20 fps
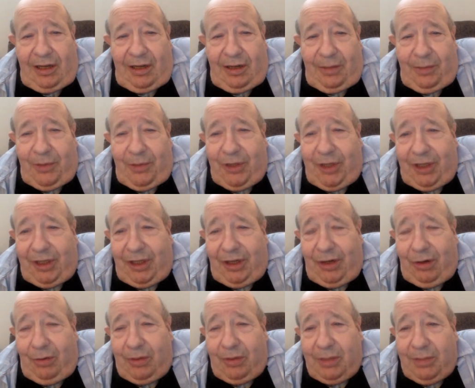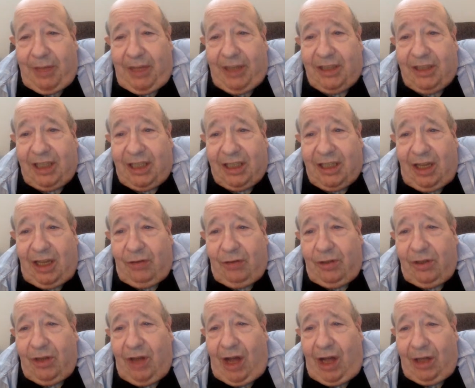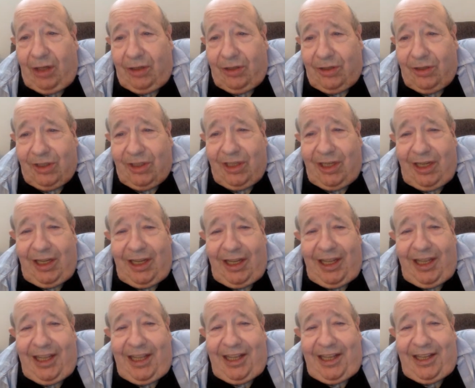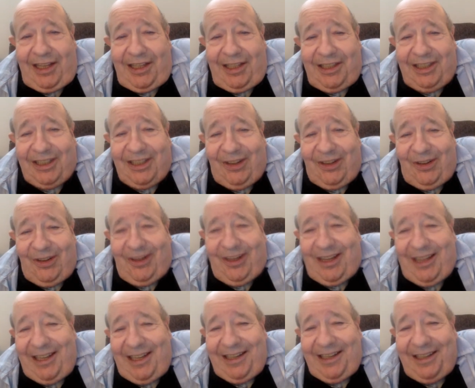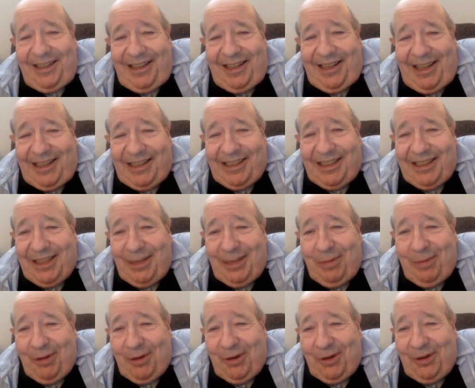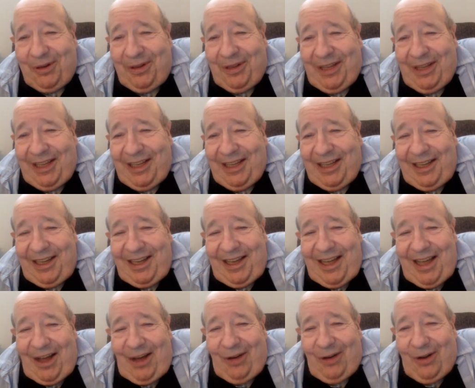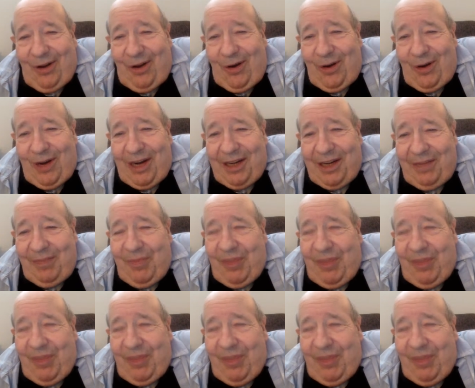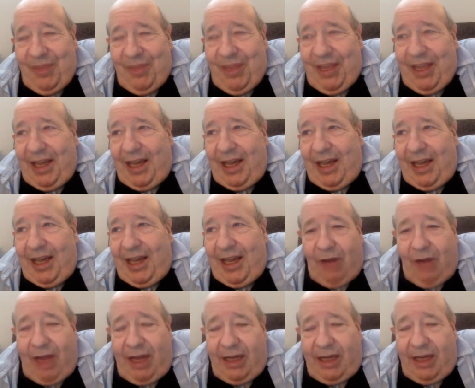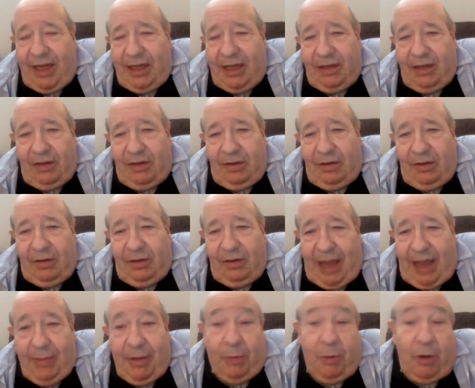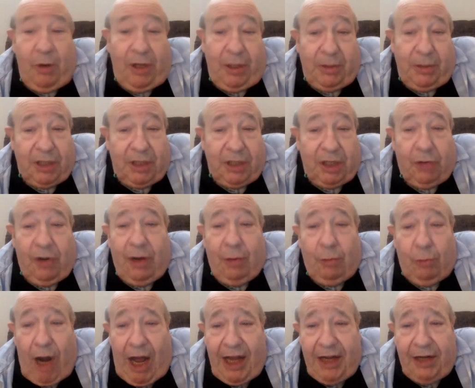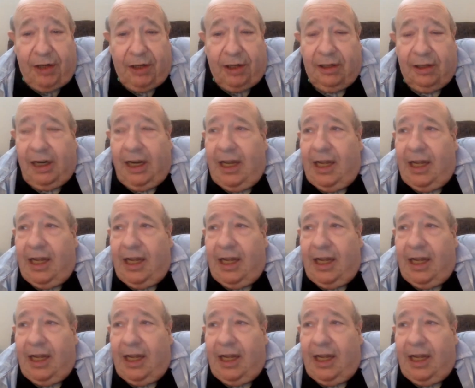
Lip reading: A million lira was about $600. So that's a typical Al Cohn. And Al was a great, really, I mean, well, he was a great writer,